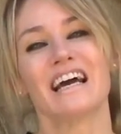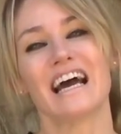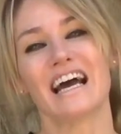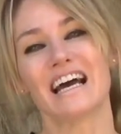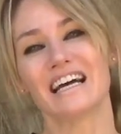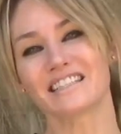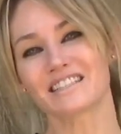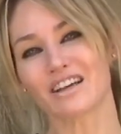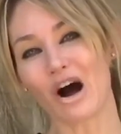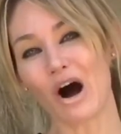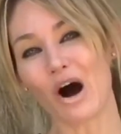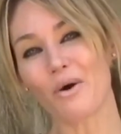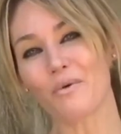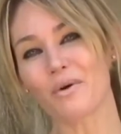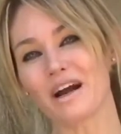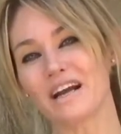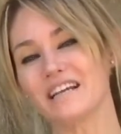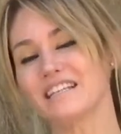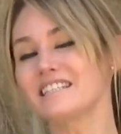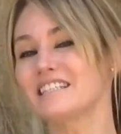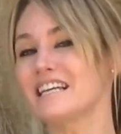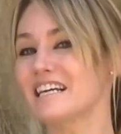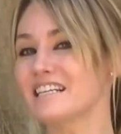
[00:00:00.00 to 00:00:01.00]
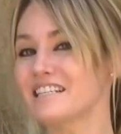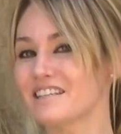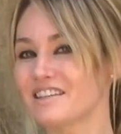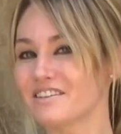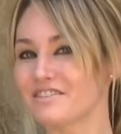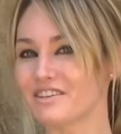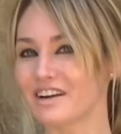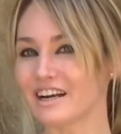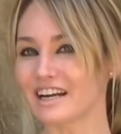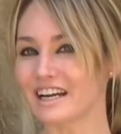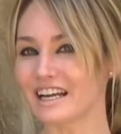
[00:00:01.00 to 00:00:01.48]
As always, stay to the
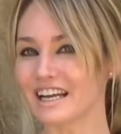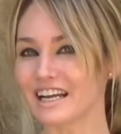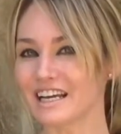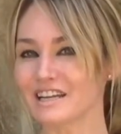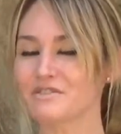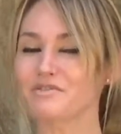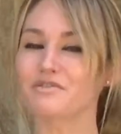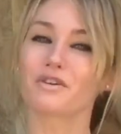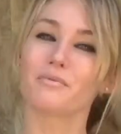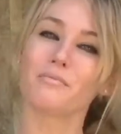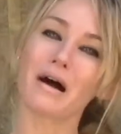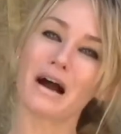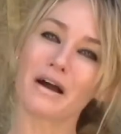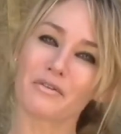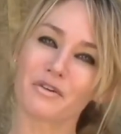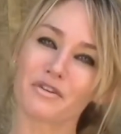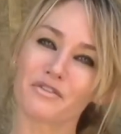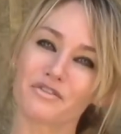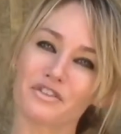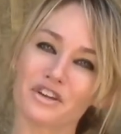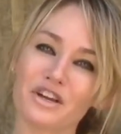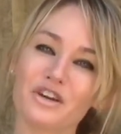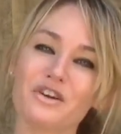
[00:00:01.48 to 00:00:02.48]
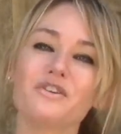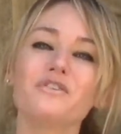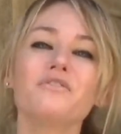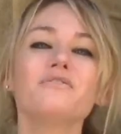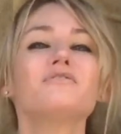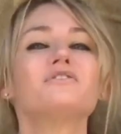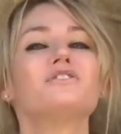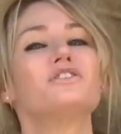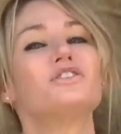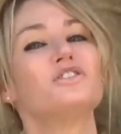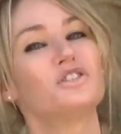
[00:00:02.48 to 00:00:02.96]
very end for my review.
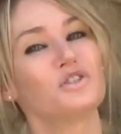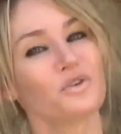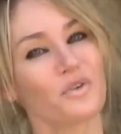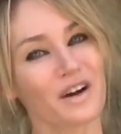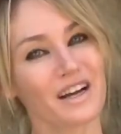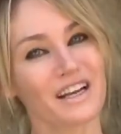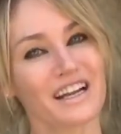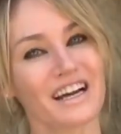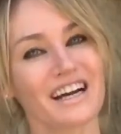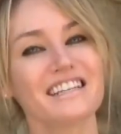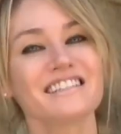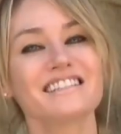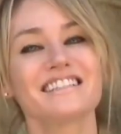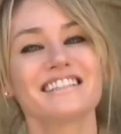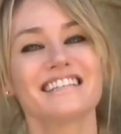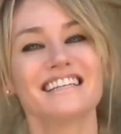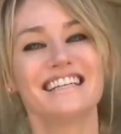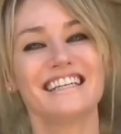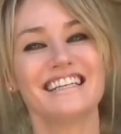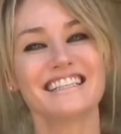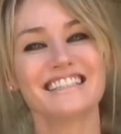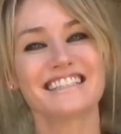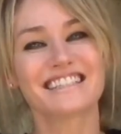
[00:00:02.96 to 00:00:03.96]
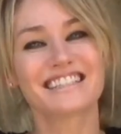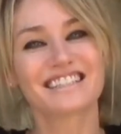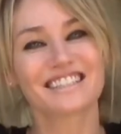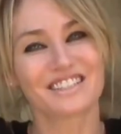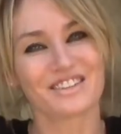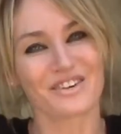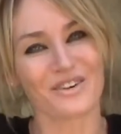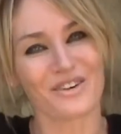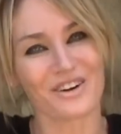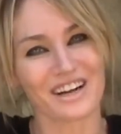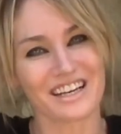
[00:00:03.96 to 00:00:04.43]
Join us, it's
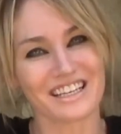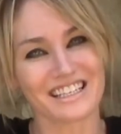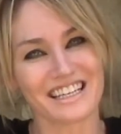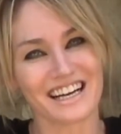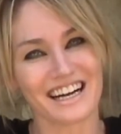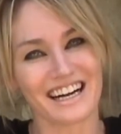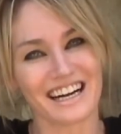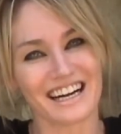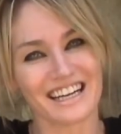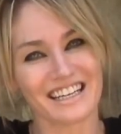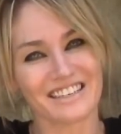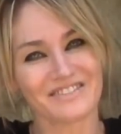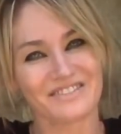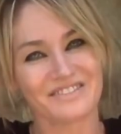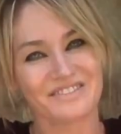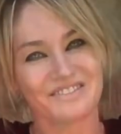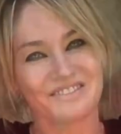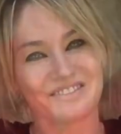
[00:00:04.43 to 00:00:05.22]
story time.